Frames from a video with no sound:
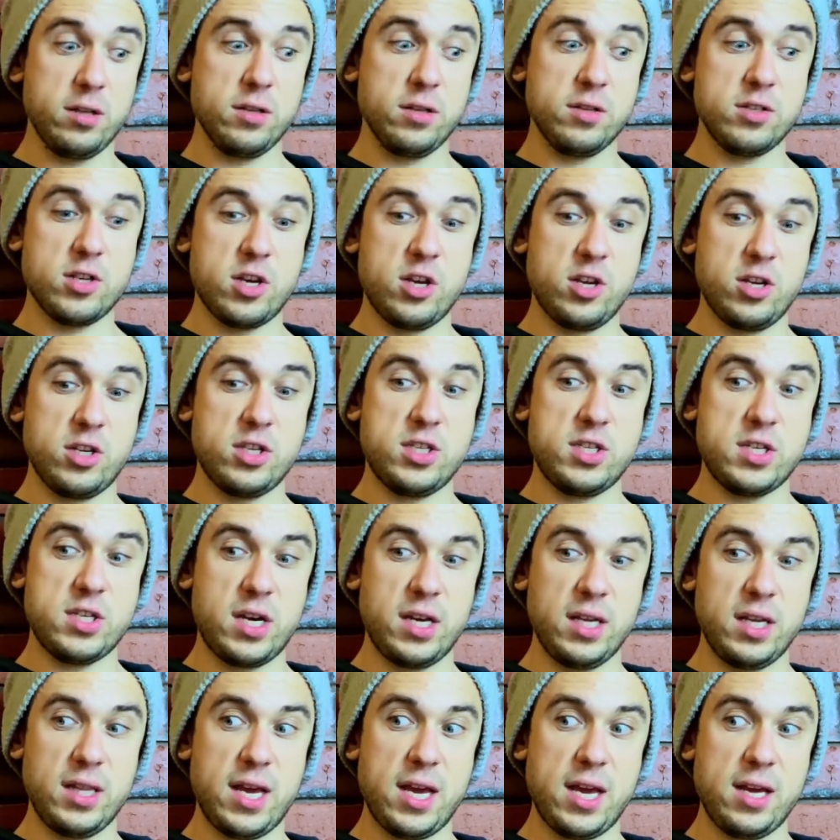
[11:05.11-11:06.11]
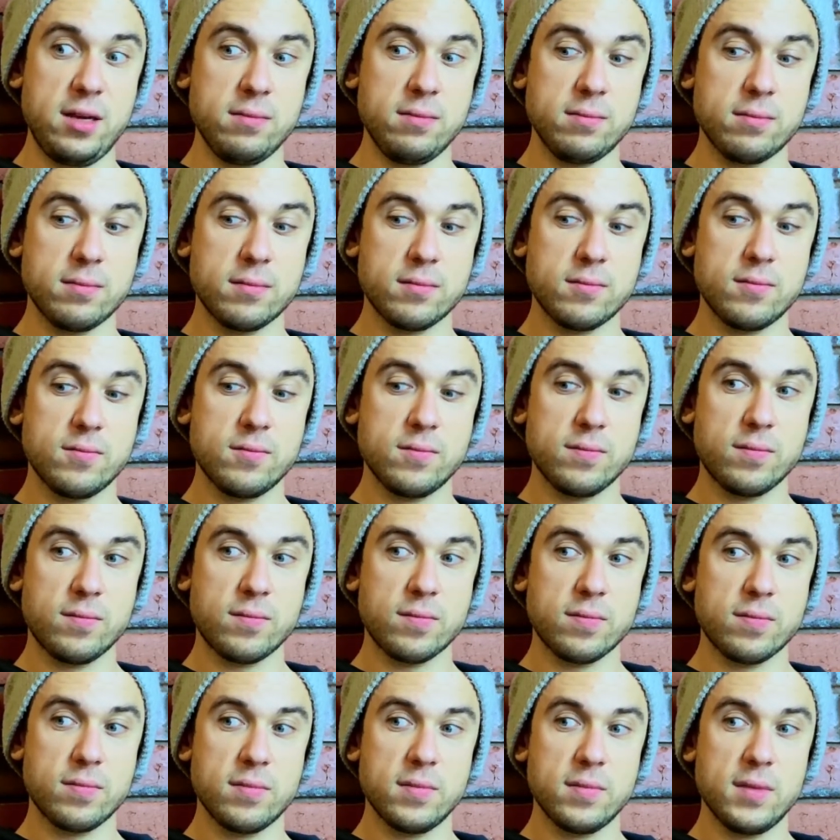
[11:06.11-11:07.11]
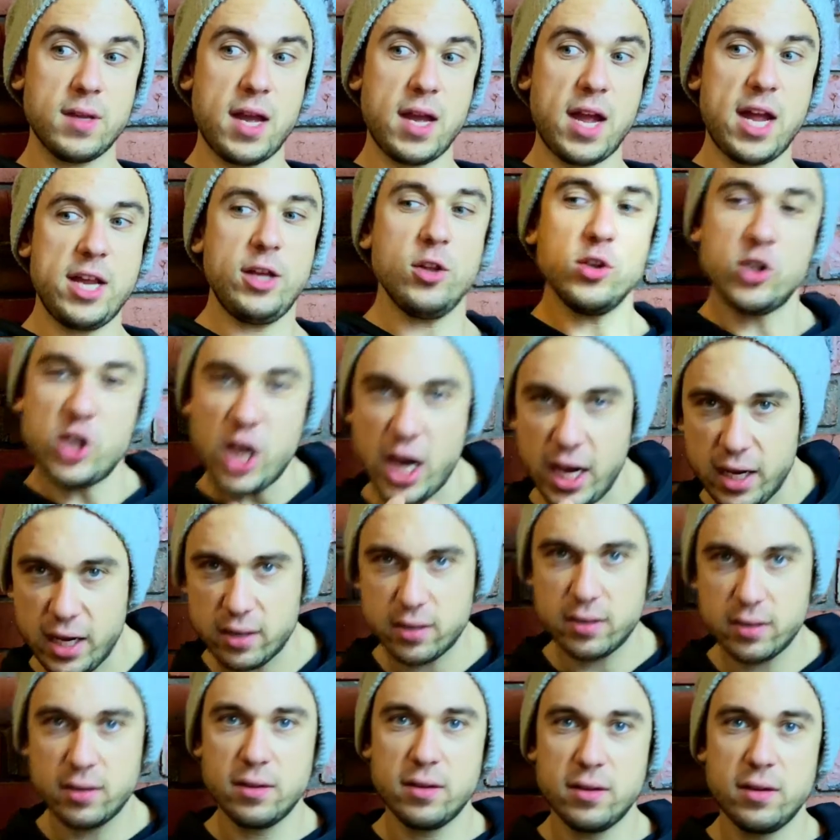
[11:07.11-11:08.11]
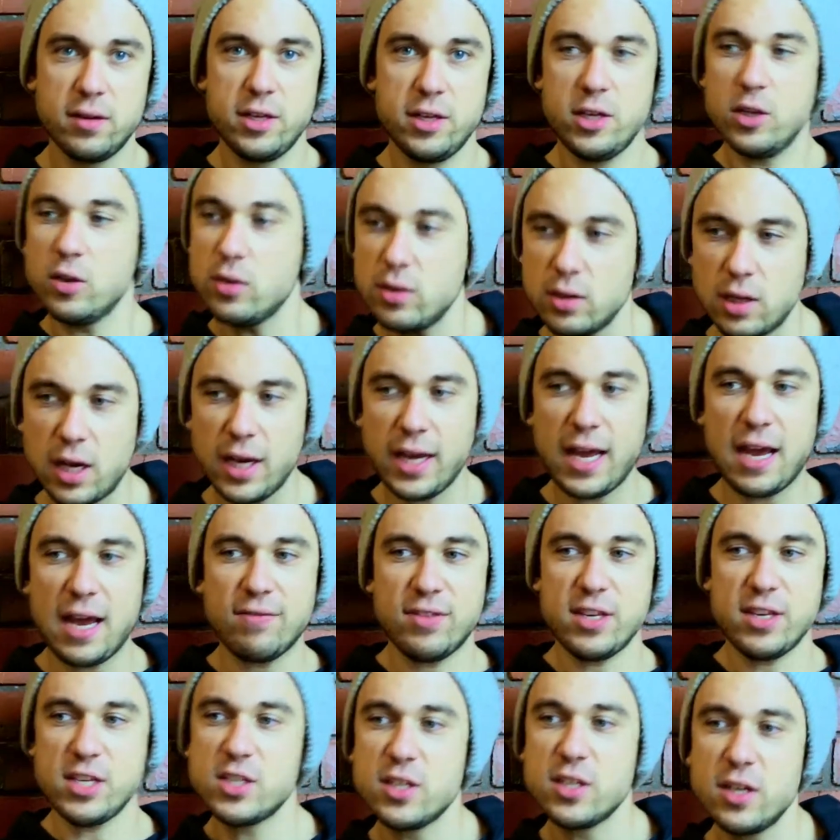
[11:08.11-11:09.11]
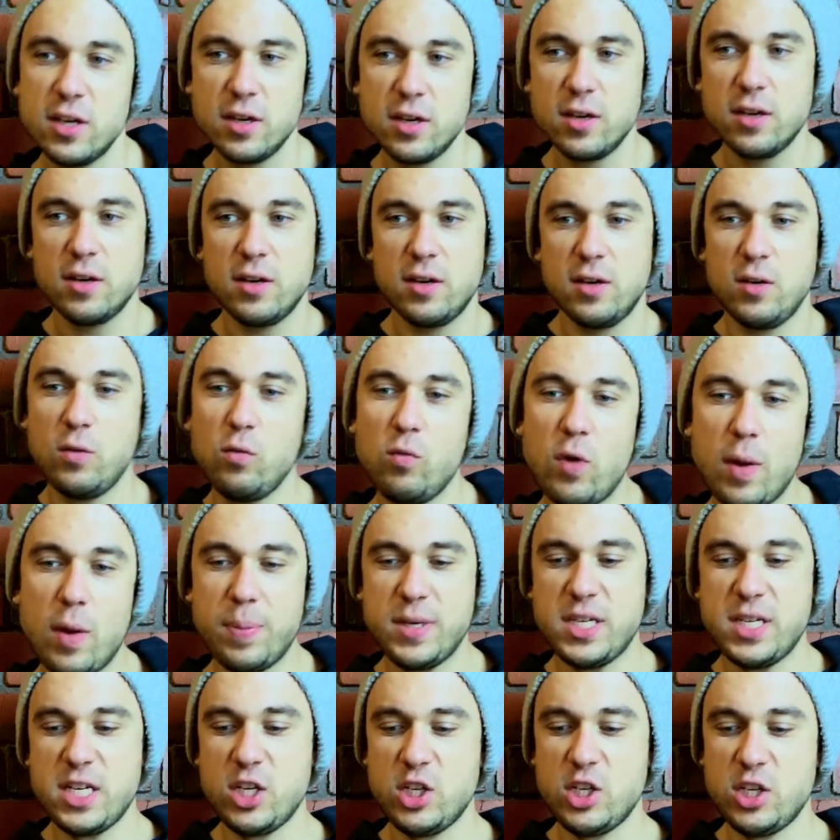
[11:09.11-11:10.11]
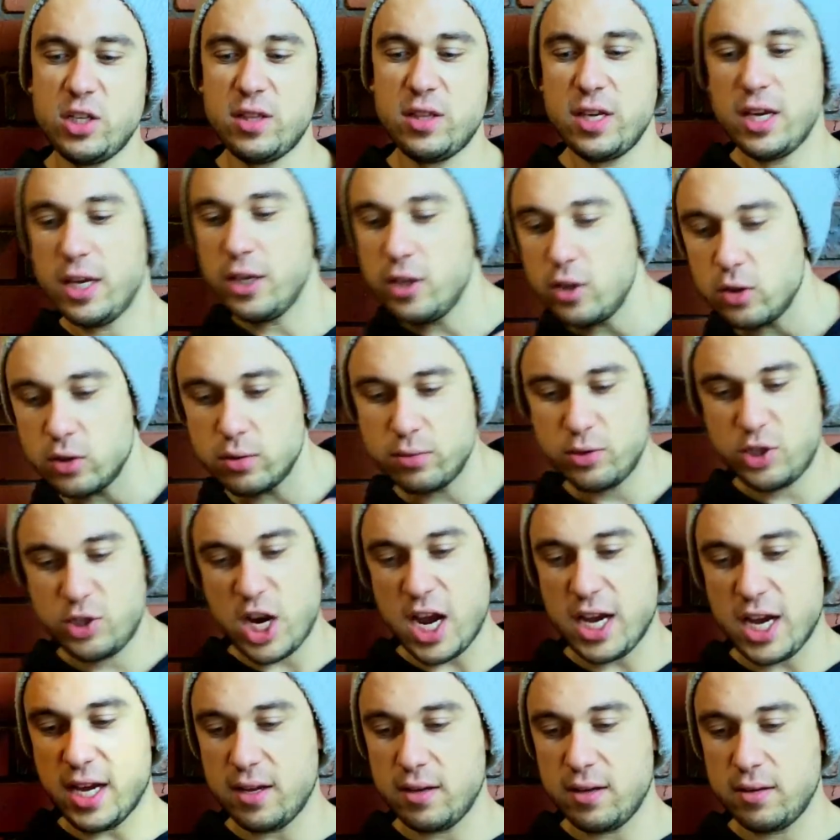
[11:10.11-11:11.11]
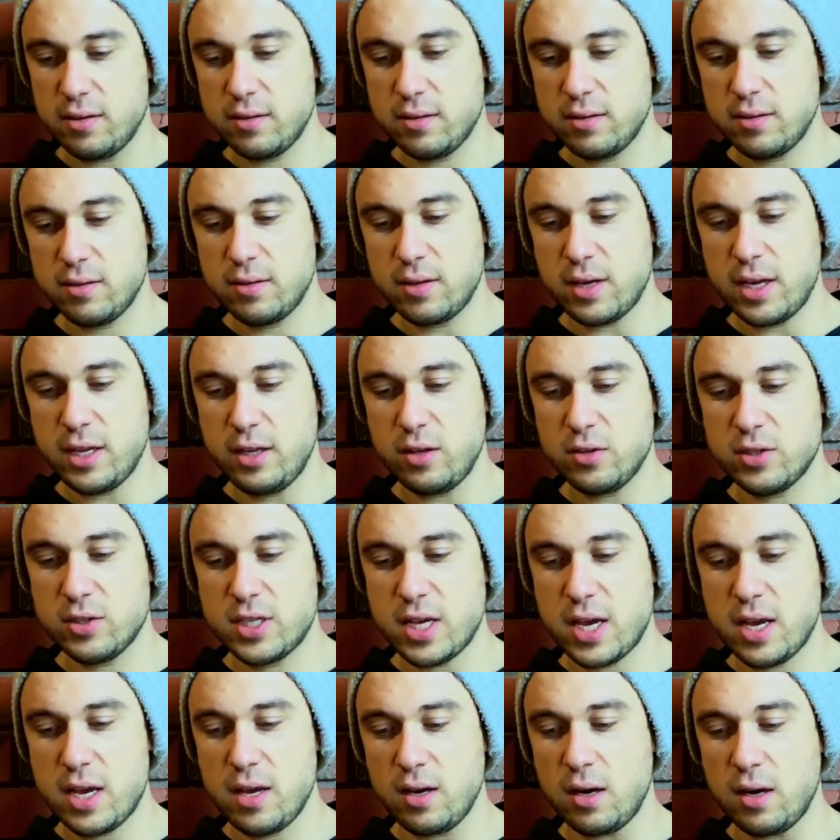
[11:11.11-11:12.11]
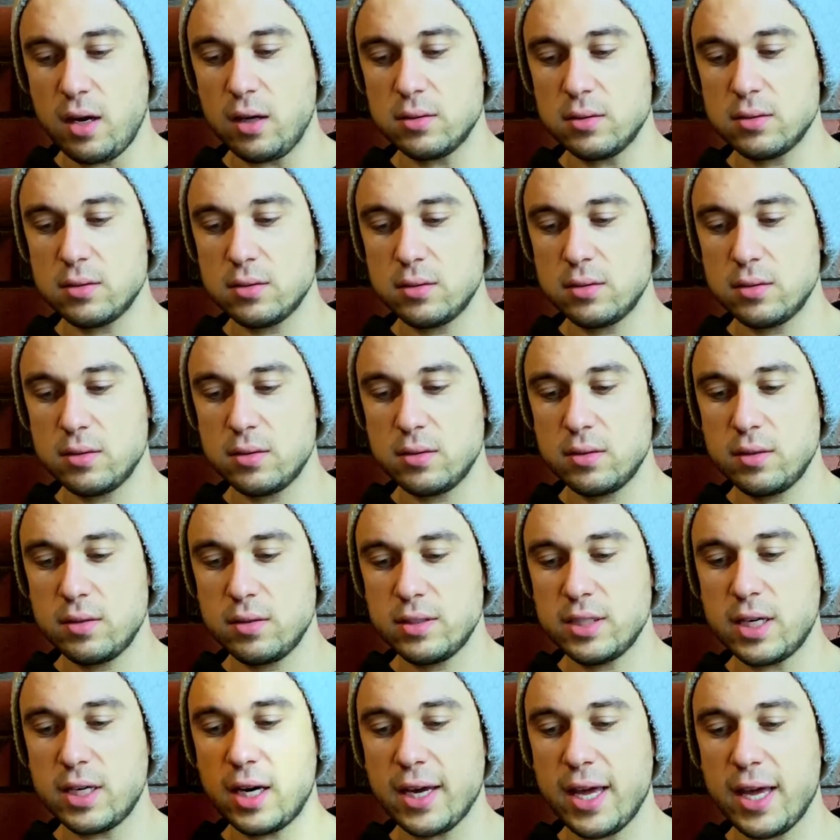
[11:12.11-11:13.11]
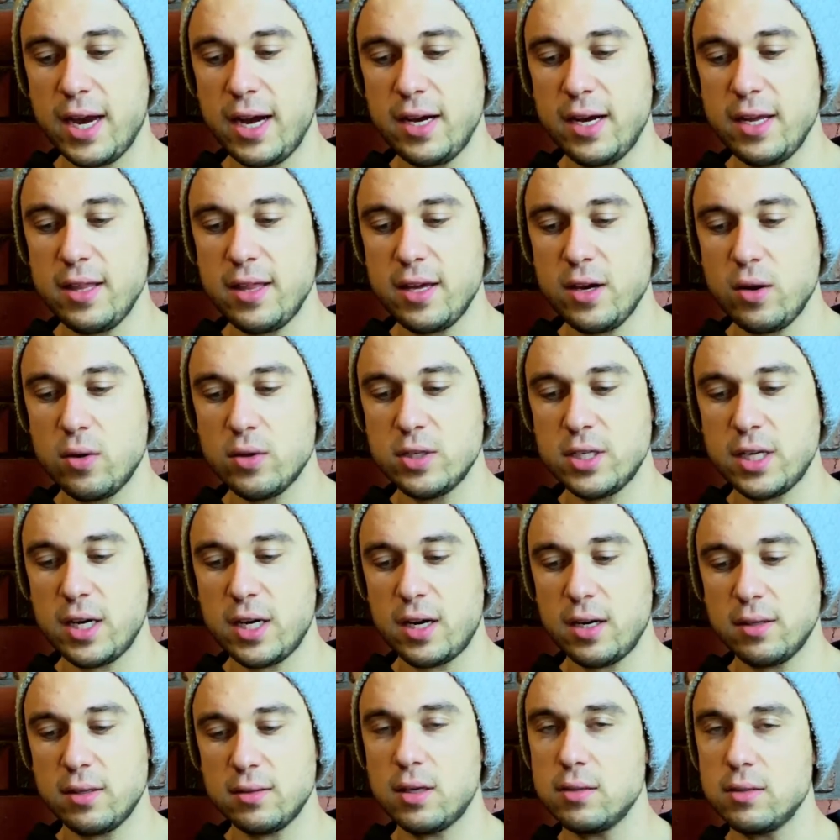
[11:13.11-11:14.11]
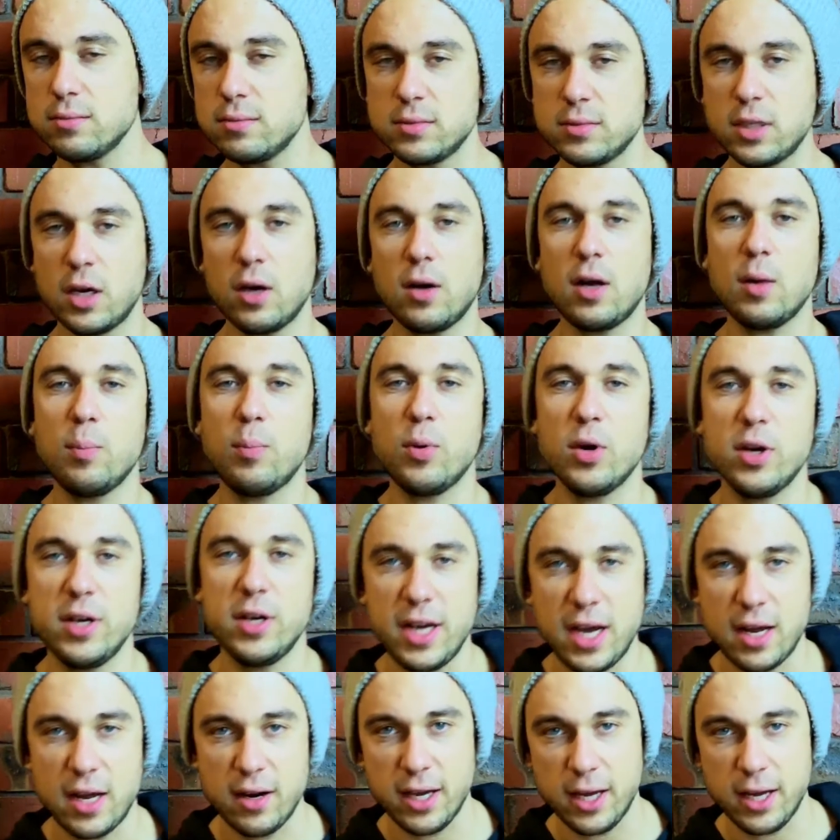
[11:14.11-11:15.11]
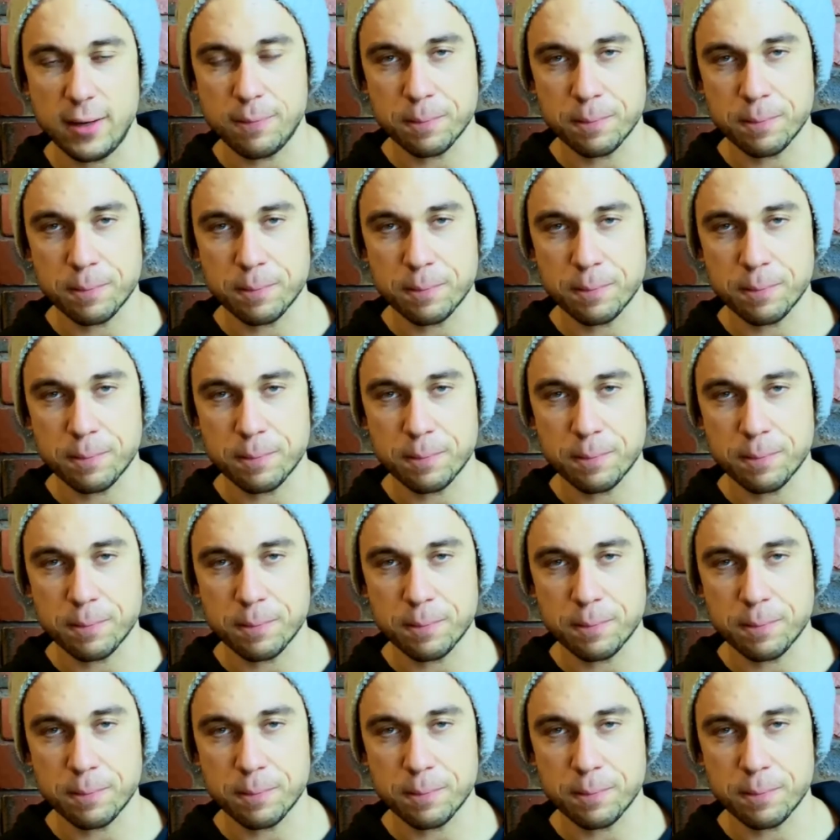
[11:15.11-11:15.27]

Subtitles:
So you're just sitting there and you'll check. You'll like have this repetition thing and you'll check it and you'll see, oh, did I get anything or did I, oh, no, I'll put it down again.